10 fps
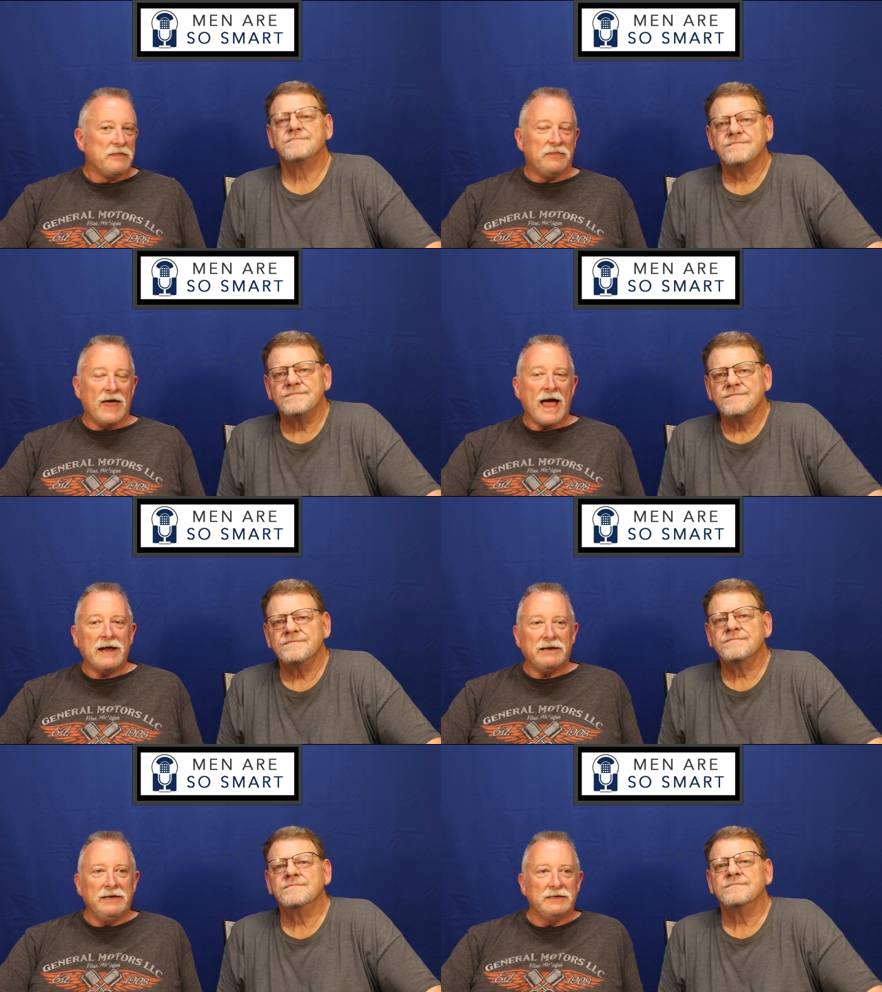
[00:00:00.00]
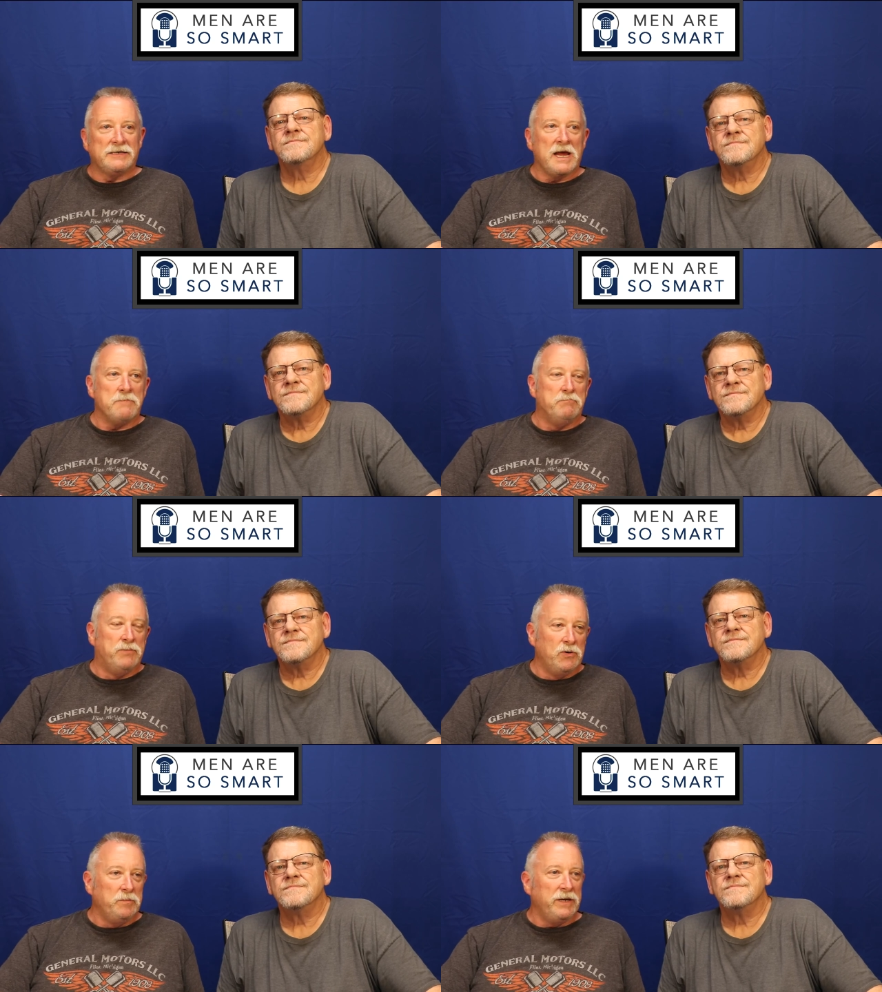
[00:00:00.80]
Speaker 1: That is a
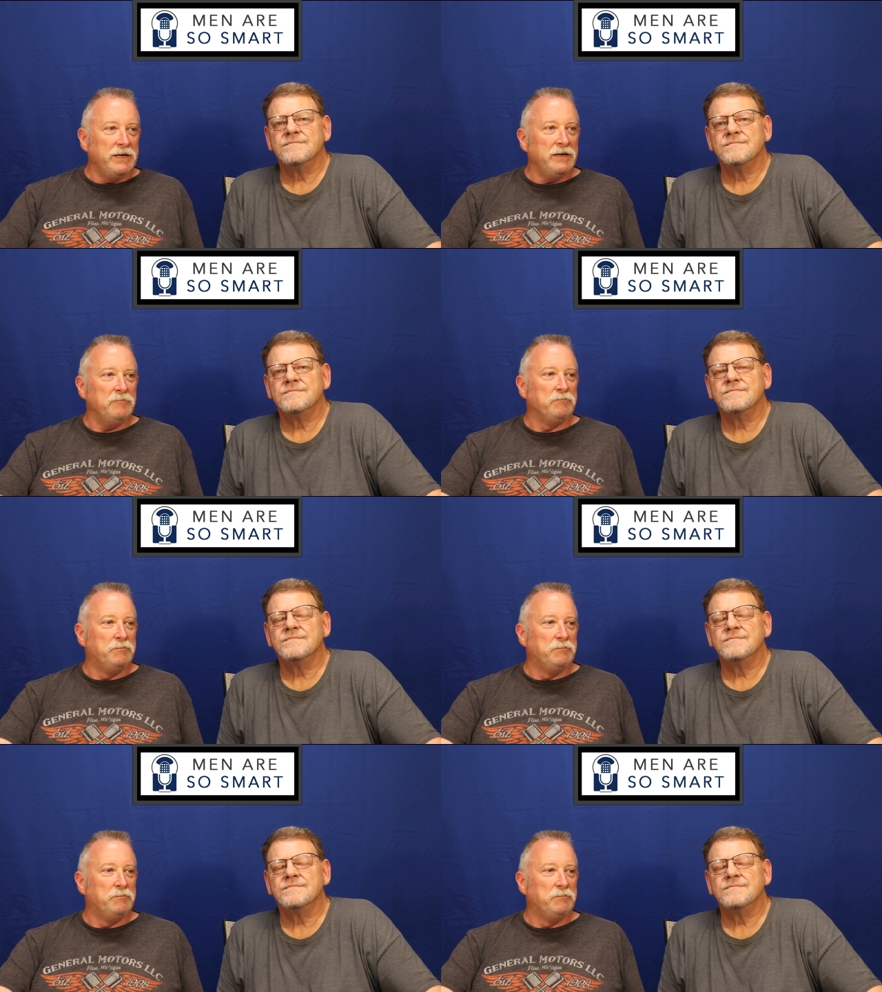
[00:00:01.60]
booming